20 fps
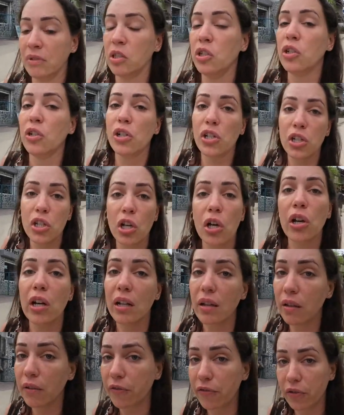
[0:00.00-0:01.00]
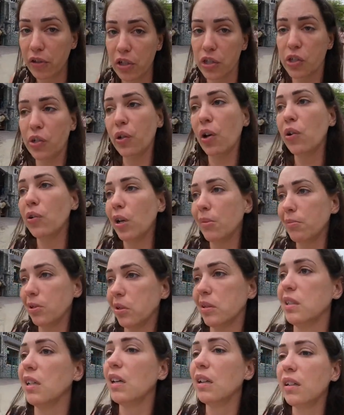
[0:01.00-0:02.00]
you're totally free to go. I'm not
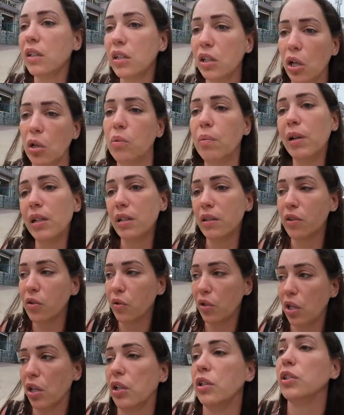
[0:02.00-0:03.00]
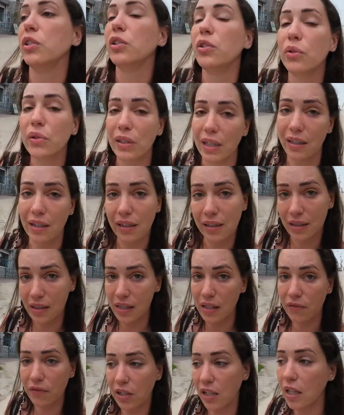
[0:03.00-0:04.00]
telling nobody to not do that
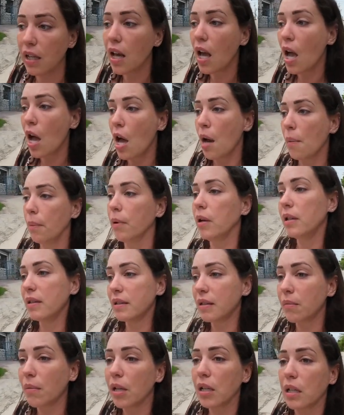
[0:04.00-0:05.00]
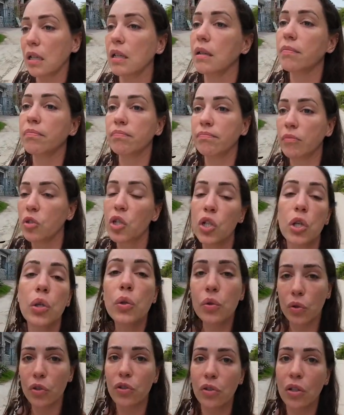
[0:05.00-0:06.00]
activity, but it's my
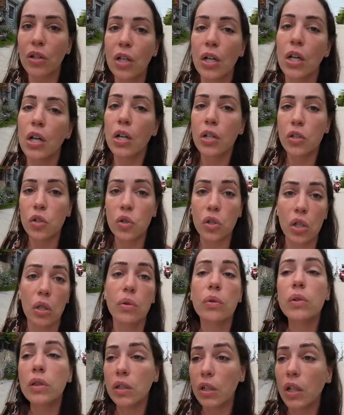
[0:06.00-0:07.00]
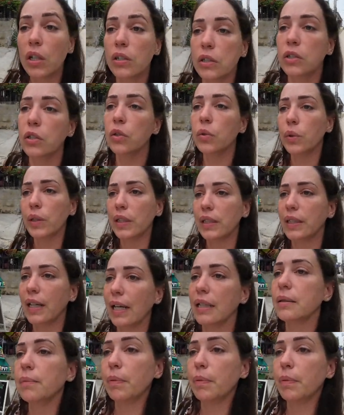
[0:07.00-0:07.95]
choose, you know, not doing that,